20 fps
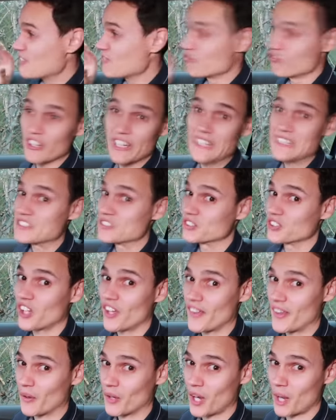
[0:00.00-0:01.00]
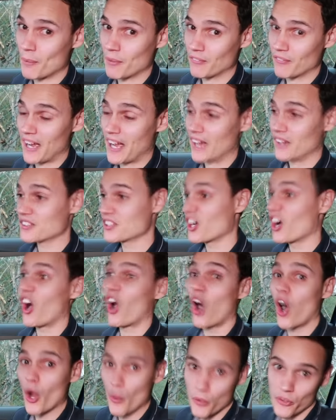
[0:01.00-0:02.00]
really didn't look like they were coming round,
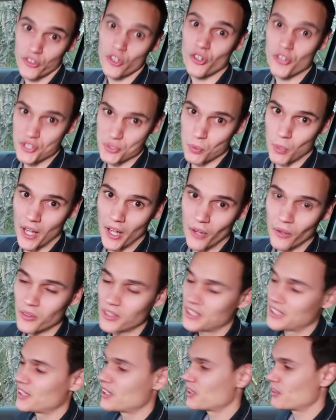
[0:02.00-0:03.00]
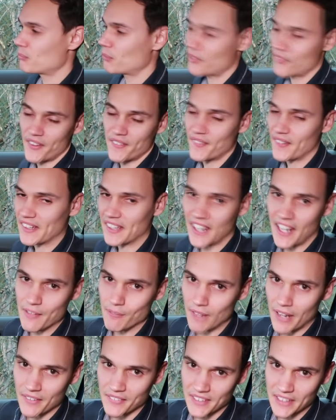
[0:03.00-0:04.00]
I would have gone as well, but then they
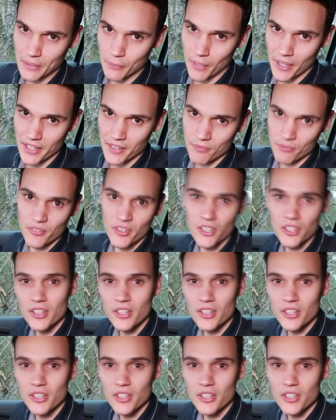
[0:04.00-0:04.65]
came round anyway.